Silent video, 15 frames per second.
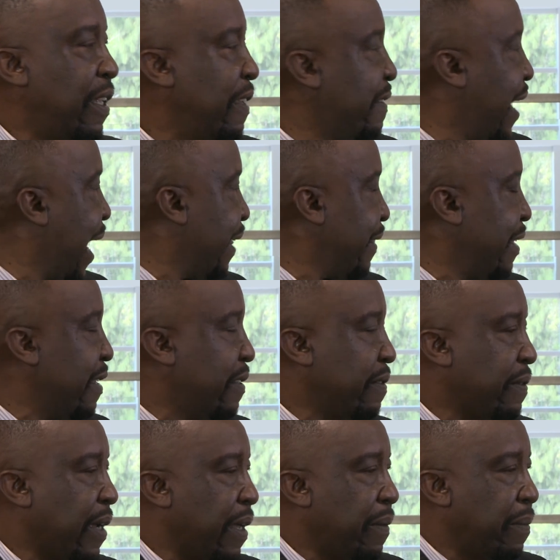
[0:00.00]
these athletes
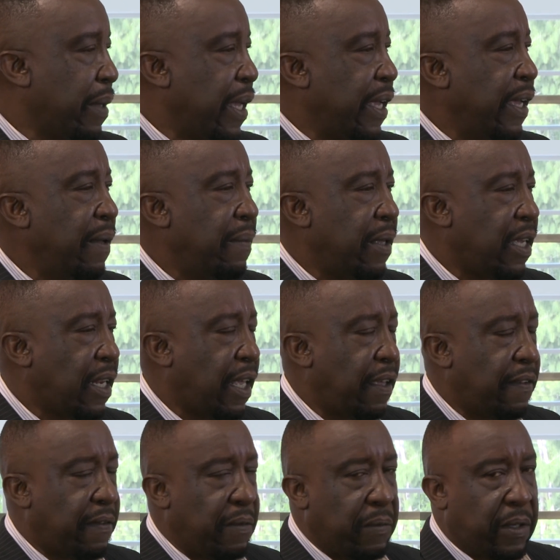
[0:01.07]
around Miami, and I
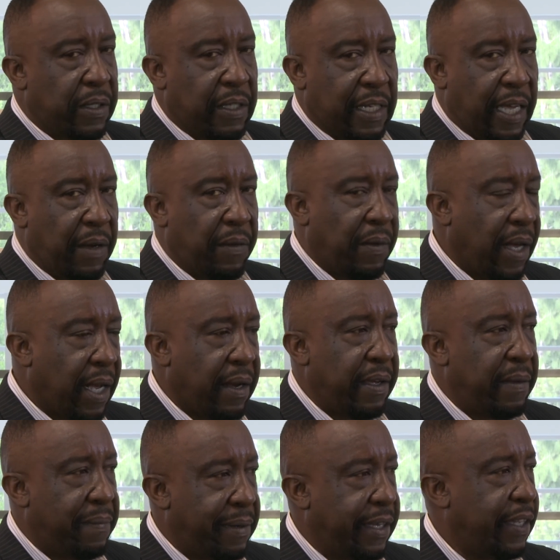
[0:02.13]
used to wonder, like, wow, he
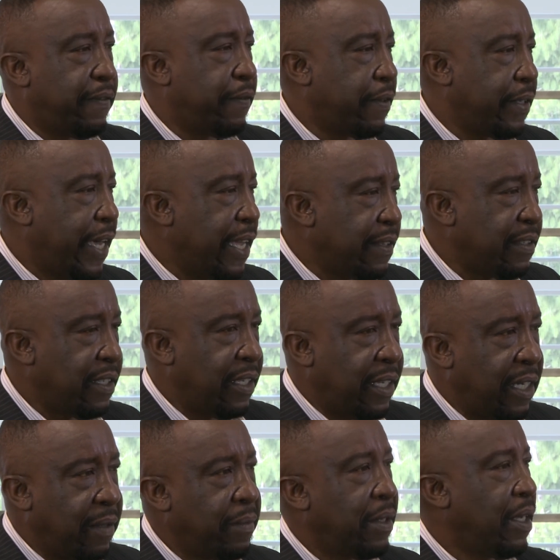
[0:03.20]
played for that
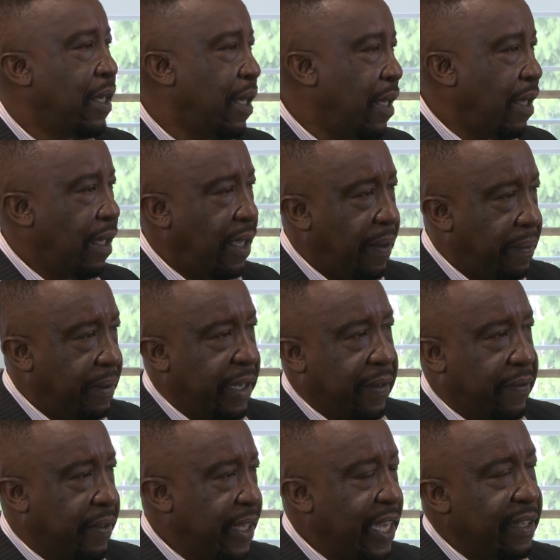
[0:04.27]
team,
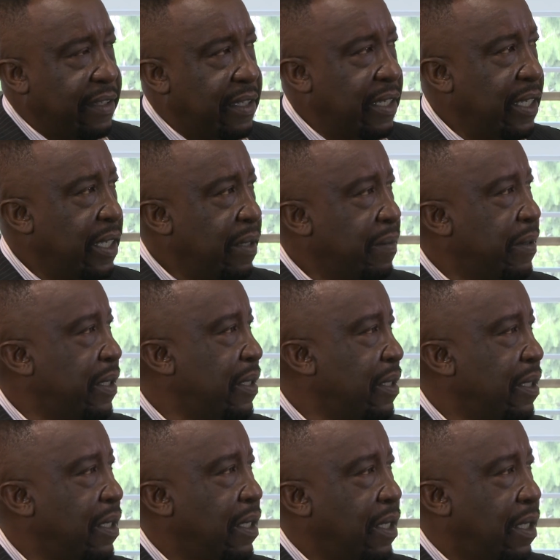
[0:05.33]
but
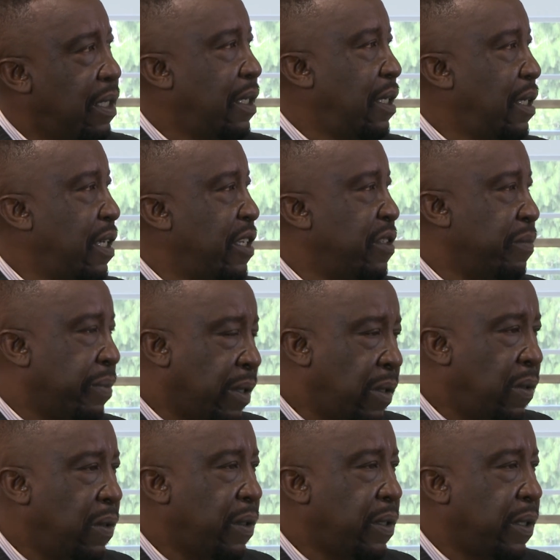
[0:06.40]
he's broke,